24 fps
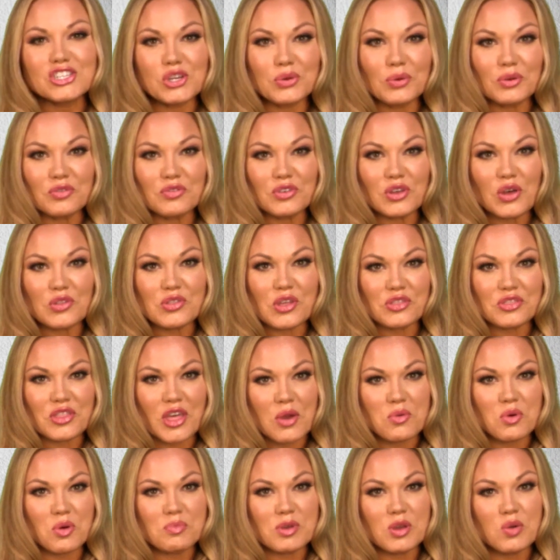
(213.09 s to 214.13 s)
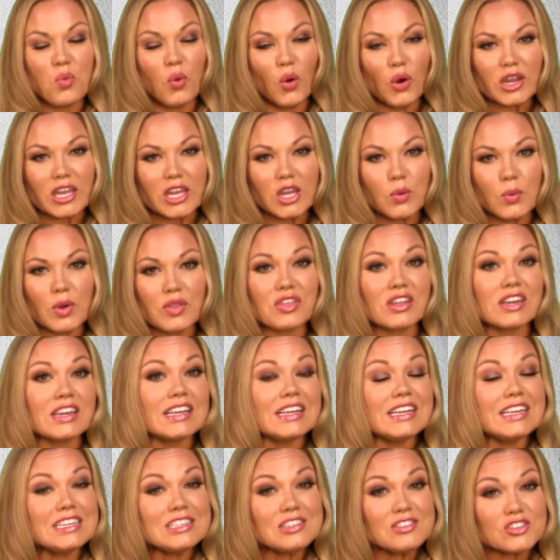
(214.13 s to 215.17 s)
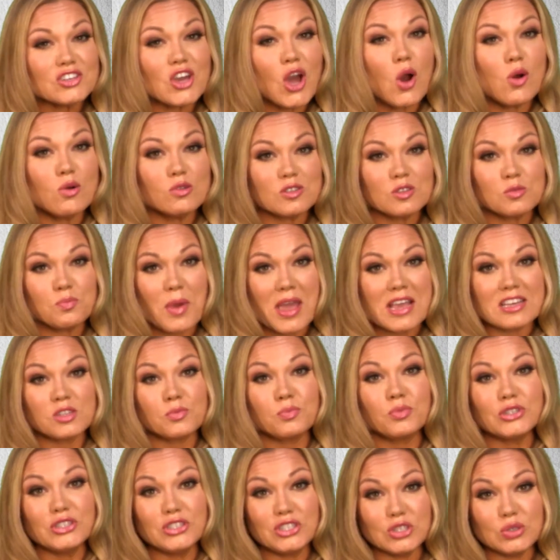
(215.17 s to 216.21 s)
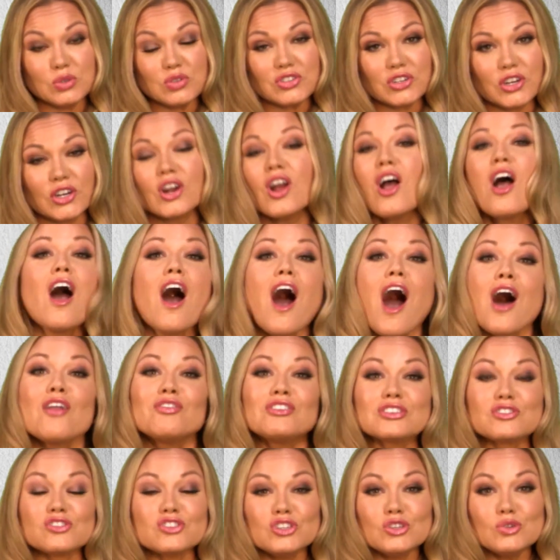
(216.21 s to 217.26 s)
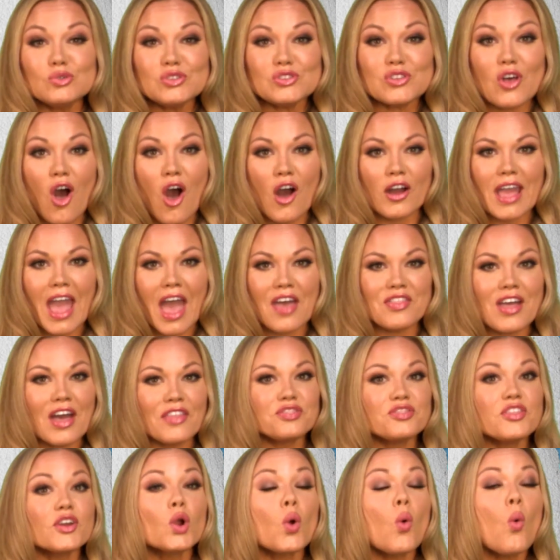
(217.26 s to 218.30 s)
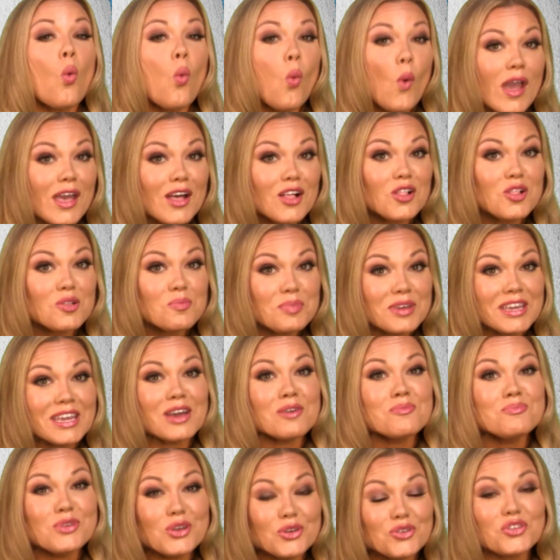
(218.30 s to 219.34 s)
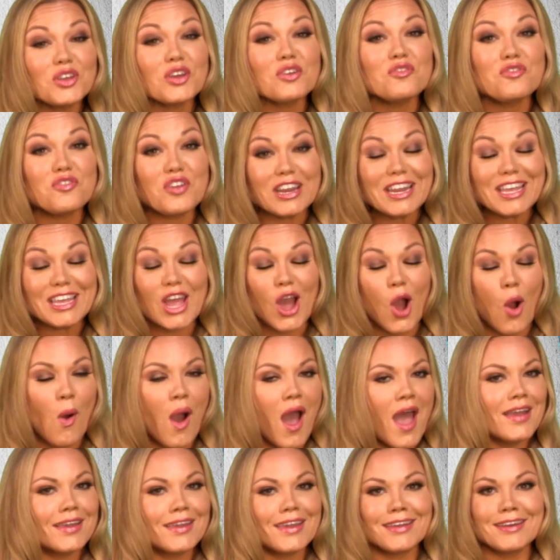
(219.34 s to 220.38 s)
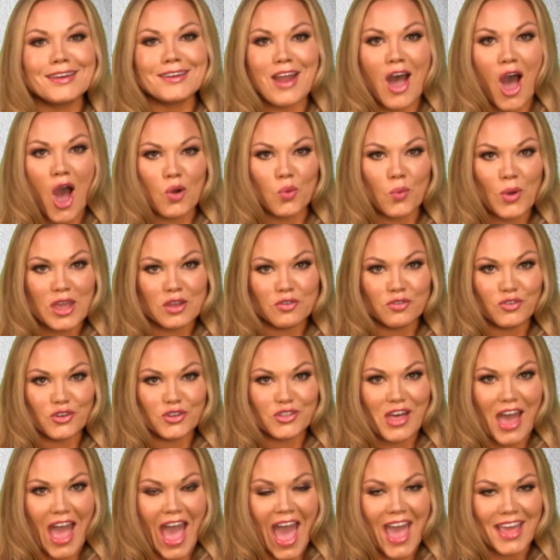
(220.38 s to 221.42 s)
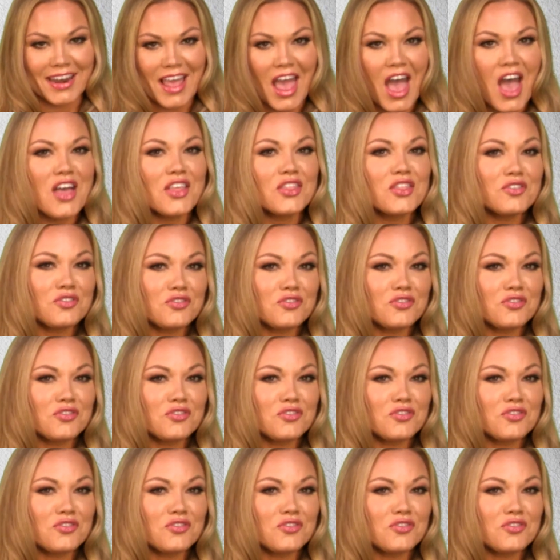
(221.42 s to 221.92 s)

She revealed that they will be working with an East Coast-based producer on this new song and that there will be a music video. Cannot wait for that.